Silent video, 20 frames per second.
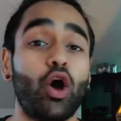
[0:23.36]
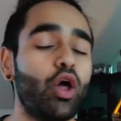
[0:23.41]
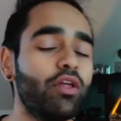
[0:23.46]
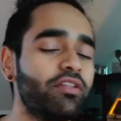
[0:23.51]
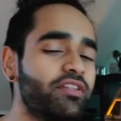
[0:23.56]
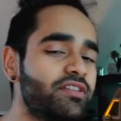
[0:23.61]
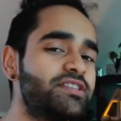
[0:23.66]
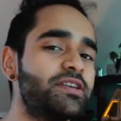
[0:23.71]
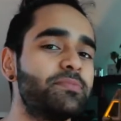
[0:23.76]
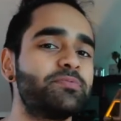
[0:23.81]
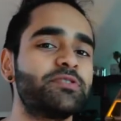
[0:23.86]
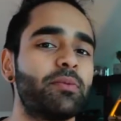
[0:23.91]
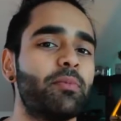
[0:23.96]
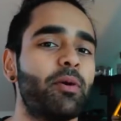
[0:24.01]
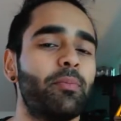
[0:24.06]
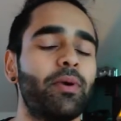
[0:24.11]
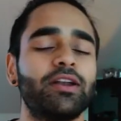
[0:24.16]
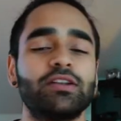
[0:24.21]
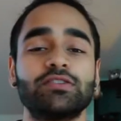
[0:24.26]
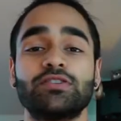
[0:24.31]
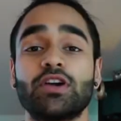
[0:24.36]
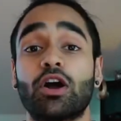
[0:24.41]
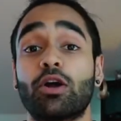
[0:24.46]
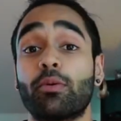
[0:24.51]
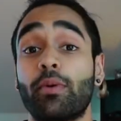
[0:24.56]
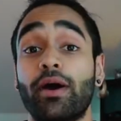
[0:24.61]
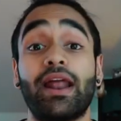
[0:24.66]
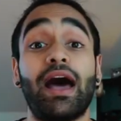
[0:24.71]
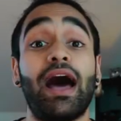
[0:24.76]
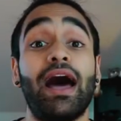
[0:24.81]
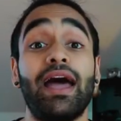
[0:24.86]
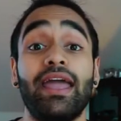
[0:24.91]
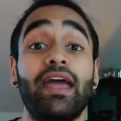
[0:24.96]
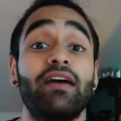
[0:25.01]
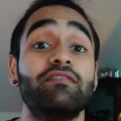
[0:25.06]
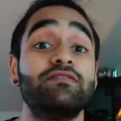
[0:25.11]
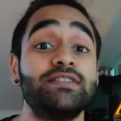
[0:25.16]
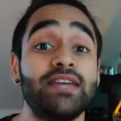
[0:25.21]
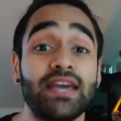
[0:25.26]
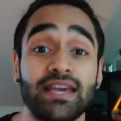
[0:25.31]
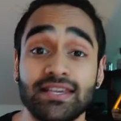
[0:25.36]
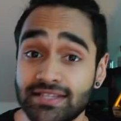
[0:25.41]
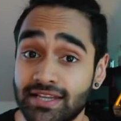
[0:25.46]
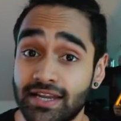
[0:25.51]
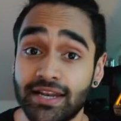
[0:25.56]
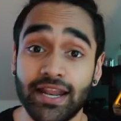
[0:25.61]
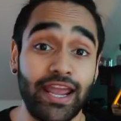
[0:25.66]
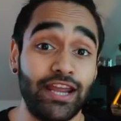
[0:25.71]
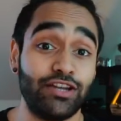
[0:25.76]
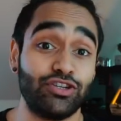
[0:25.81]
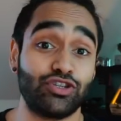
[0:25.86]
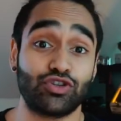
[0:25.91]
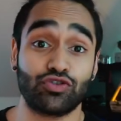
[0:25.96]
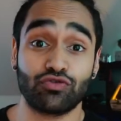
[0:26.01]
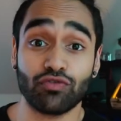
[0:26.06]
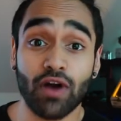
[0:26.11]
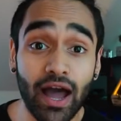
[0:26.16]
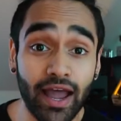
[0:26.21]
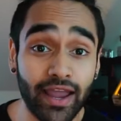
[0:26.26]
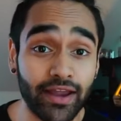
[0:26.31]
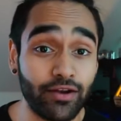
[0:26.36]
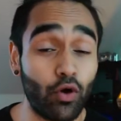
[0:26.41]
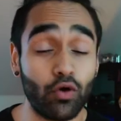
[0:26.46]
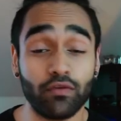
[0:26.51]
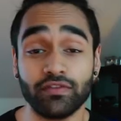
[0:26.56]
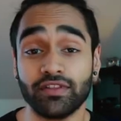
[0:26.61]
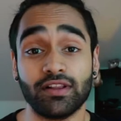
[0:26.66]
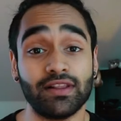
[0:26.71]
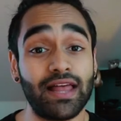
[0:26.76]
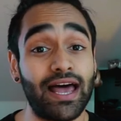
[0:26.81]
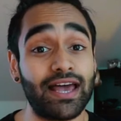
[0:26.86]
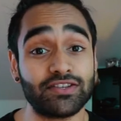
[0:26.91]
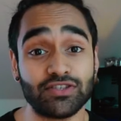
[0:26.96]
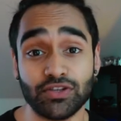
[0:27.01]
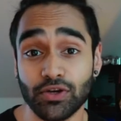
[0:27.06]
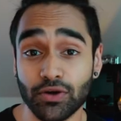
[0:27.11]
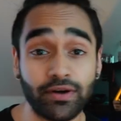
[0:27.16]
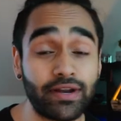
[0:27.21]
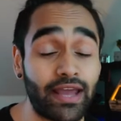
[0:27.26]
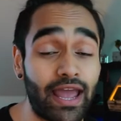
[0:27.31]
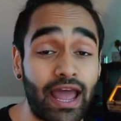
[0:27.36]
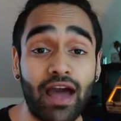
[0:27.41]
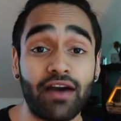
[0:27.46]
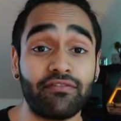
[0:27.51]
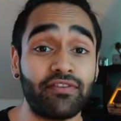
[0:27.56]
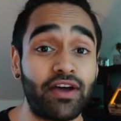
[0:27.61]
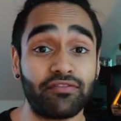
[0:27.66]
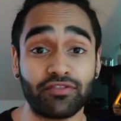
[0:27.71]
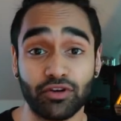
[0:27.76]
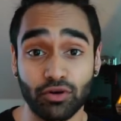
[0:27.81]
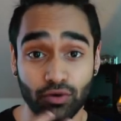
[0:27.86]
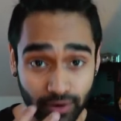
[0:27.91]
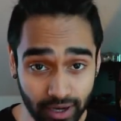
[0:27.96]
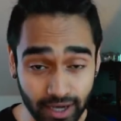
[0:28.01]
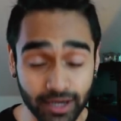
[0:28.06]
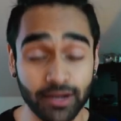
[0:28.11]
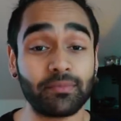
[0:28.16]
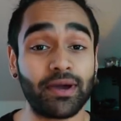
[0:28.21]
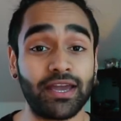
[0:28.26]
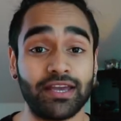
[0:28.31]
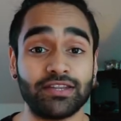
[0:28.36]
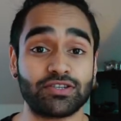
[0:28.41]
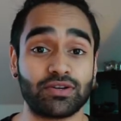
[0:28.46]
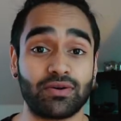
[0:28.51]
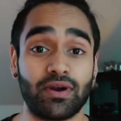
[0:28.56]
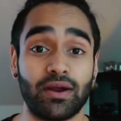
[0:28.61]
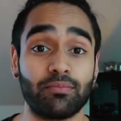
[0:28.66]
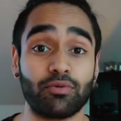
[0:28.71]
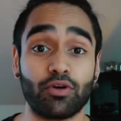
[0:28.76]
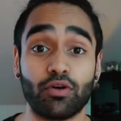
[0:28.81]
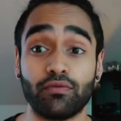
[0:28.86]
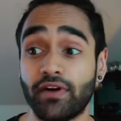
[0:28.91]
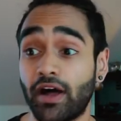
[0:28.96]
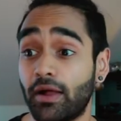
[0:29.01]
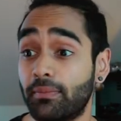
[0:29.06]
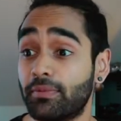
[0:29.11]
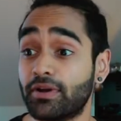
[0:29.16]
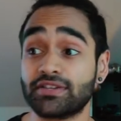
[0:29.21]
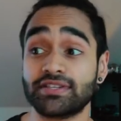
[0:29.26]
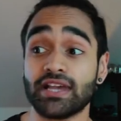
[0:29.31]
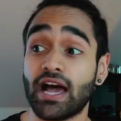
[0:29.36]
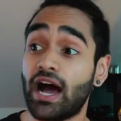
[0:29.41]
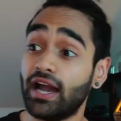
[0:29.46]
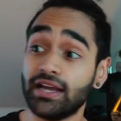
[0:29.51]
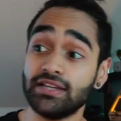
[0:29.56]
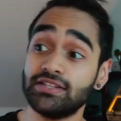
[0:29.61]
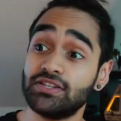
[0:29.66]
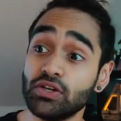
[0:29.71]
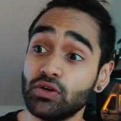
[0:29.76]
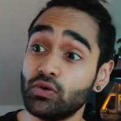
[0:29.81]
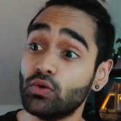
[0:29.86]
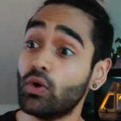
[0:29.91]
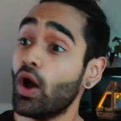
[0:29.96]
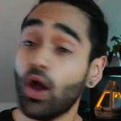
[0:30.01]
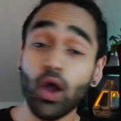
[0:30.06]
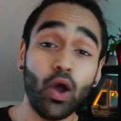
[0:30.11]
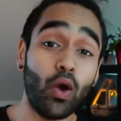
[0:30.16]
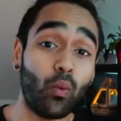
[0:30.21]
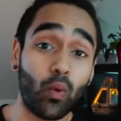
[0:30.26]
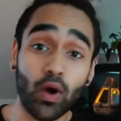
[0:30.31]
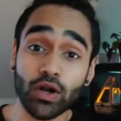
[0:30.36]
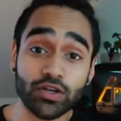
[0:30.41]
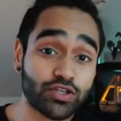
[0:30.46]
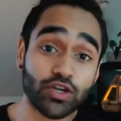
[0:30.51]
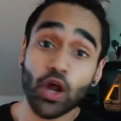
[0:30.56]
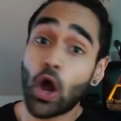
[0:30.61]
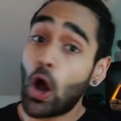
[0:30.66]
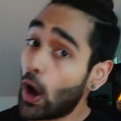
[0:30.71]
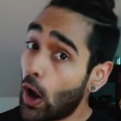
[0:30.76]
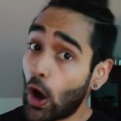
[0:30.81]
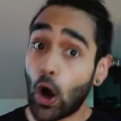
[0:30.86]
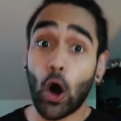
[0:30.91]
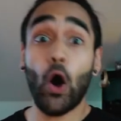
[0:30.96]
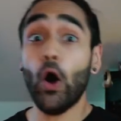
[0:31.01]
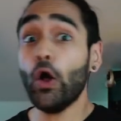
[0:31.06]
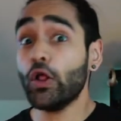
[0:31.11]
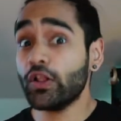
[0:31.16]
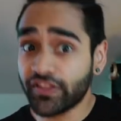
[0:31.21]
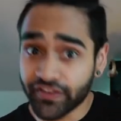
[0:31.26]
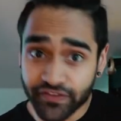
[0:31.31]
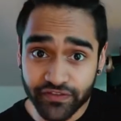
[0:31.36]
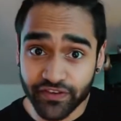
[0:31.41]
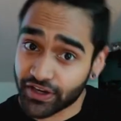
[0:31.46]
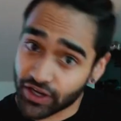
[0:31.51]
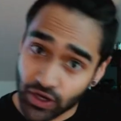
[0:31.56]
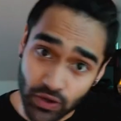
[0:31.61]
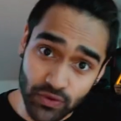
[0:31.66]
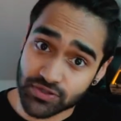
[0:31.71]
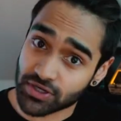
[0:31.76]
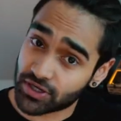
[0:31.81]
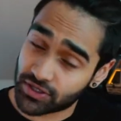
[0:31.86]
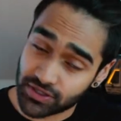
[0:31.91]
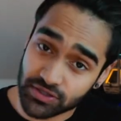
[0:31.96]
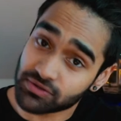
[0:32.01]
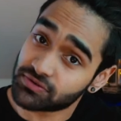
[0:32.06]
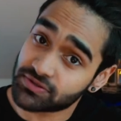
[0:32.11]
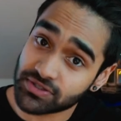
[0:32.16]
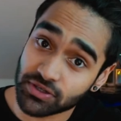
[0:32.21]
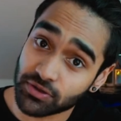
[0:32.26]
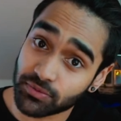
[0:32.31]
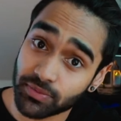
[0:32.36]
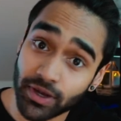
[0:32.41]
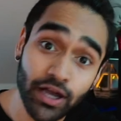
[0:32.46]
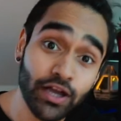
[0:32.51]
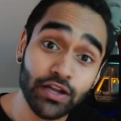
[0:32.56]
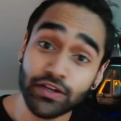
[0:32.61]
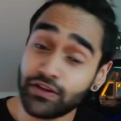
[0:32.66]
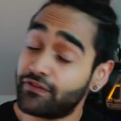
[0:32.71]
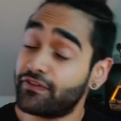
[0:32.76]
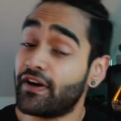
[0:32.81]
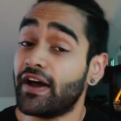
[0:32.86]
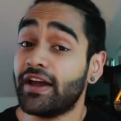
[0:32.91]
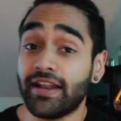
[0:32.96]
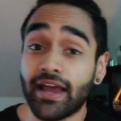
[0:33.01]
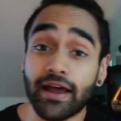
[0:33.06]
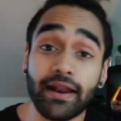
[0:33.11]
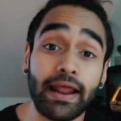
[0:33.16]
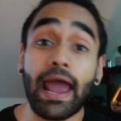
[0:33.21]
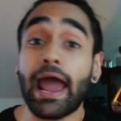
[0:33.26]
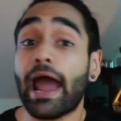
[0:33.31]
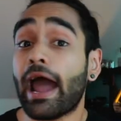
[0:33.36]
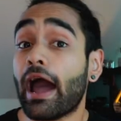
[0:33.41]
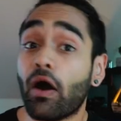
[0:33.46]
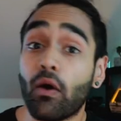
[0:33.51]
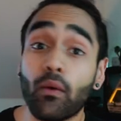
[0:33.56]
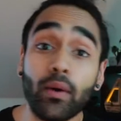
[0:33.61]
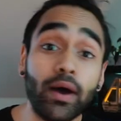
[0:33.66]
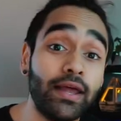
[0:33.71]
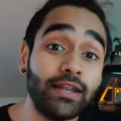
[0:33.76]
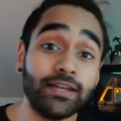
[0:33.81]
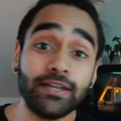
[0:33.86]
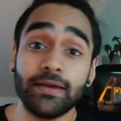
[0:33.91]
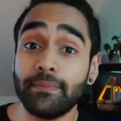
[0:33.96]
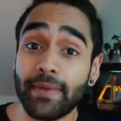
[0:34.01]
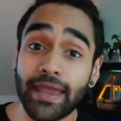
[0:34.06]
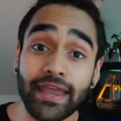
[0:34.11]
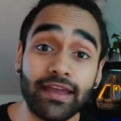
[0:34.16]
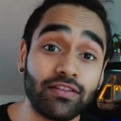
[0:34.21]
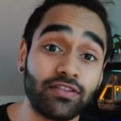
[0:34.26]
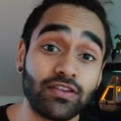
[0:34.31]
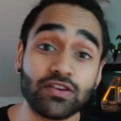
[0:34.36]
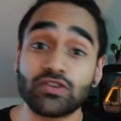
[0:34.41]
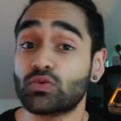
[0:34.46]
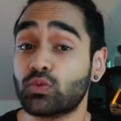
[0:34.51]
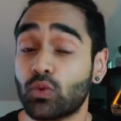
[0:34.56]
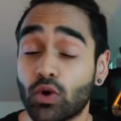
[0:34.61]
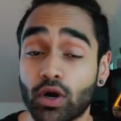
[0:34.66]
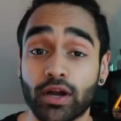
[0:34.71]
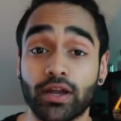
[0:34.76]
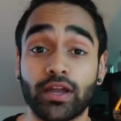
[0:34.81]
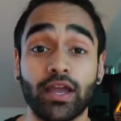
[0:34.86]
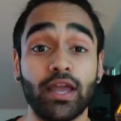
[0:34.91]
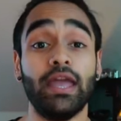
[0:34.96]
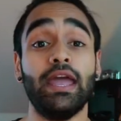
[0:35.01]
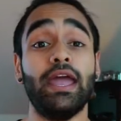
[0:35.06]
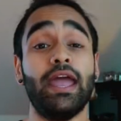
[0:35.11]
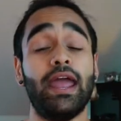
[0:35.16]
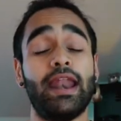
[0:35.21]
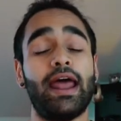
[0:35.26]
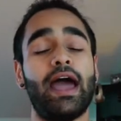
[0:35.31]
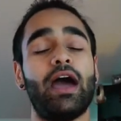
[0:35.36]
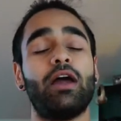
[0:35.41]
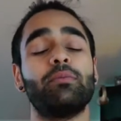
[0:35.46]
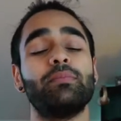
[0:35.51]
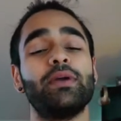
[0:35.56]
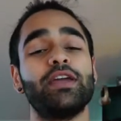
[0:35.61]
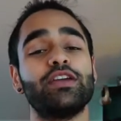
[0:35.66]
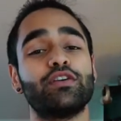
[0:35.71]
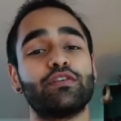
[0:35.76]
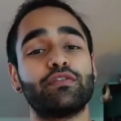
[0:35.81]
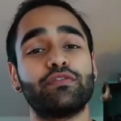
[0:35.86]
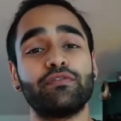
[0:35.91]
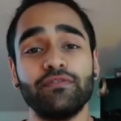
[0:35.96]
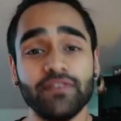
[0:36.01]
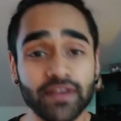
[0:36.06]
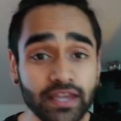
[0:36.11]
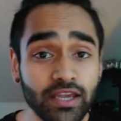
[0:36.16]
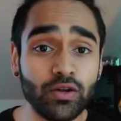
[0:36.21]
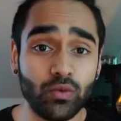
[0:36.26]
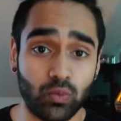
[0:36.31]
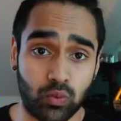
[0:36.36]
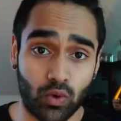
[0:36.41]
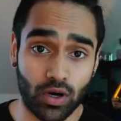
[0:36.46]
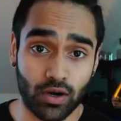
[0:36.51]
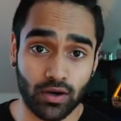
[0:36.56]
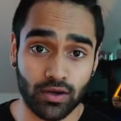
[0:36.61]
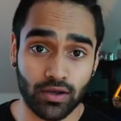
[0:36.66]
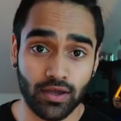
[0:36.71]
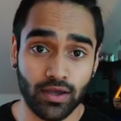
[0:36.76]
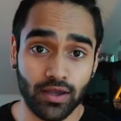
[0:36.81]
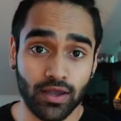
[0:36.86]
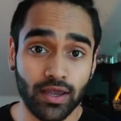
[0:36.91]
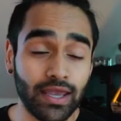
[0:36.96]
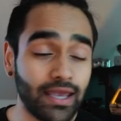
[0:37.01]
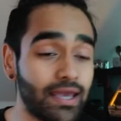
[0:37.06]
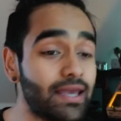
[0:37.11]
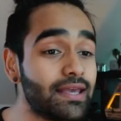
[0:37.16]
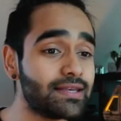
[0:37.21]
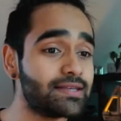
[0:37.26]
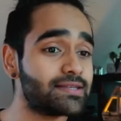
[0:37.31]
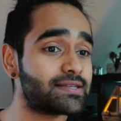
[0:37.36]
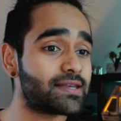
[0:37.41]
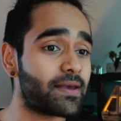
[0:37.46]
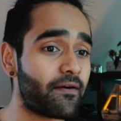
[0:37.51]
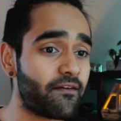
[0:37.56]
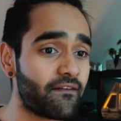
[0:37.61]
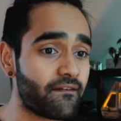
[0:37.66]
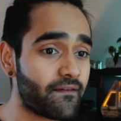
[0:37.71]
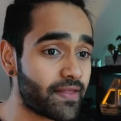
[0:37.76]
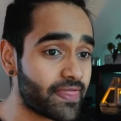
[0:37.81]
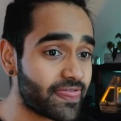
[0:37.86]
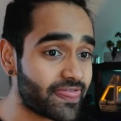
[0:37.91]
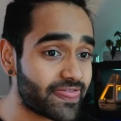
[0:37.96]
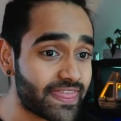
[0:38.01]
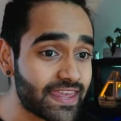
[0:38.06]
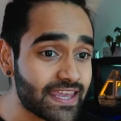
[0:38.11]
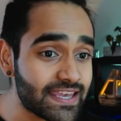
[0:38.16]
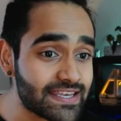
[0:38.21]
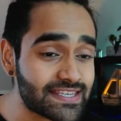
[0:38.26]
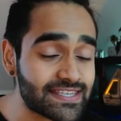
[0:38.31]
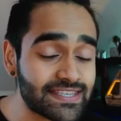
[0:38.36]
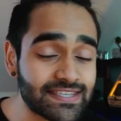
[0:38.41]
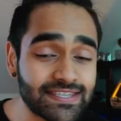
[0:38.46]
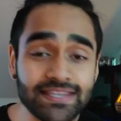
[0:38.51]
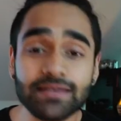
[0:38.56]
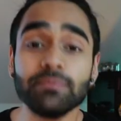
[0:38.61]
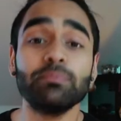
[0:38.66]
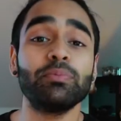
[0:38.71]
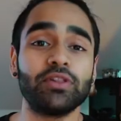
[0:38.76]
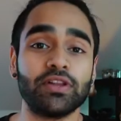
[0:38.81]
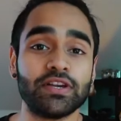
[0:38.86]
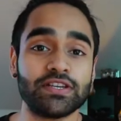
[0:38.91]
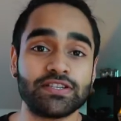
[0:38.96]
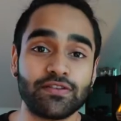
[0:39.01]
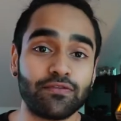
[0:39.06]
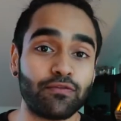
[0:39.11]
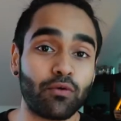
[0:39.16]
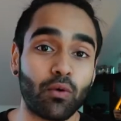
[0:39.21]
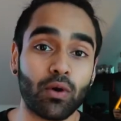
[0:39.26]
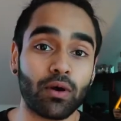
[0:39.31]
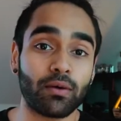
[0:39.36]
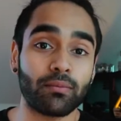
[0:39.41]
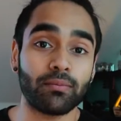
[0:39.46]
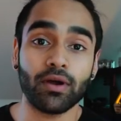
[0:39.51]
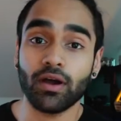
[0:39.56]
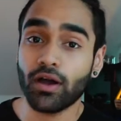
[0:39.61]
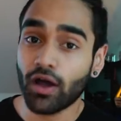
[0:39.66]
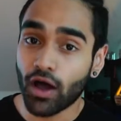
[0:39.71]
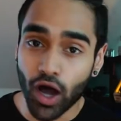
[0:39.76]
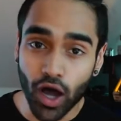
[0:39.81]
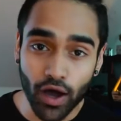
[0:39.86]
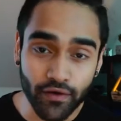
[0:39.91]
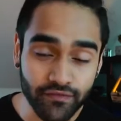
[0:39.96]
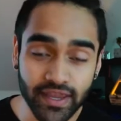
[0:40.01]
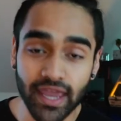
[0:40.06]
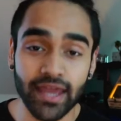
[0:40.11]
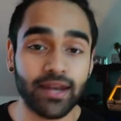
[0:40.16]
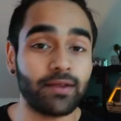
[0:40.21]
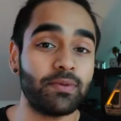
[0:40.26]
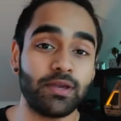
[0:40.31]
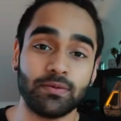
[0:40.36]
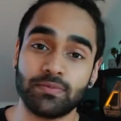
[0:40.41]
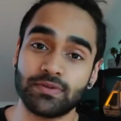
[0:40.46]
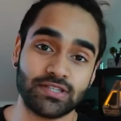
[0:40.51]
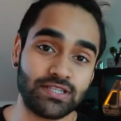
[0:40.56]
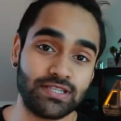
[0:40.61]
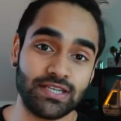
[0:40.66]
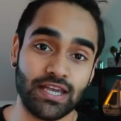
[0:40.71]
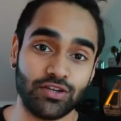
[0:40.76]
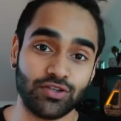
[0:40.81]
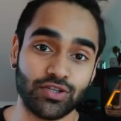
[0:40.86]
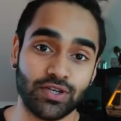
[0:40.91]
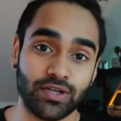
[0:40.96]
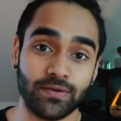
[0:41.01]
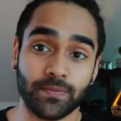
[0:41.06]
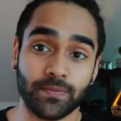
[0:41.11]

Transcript: All the tips I'm about to talk about, I have tested and tried over the last year and a half after creating my Instagram profile because I too watched all the videos on YouTube to find out how to make this work. And how to make your feed work is the simplest form of getting people's attention.